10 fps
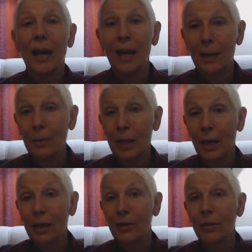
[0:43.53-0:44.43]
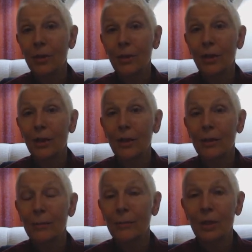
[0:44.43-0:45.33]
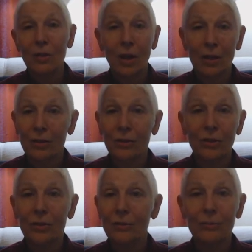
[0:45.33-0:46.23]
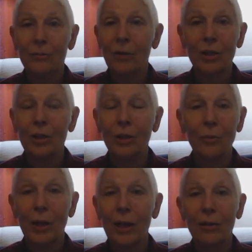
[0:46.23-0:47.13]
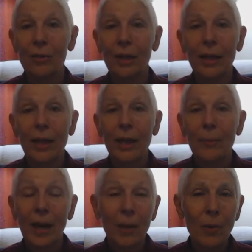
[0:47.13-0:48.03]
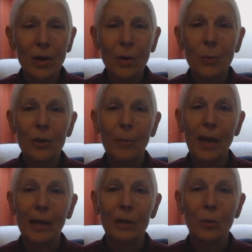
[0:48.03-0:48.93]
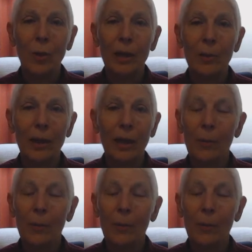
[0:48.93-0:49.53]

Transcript: I'm tired. The dogs are rushing around, but I want to open the package right away.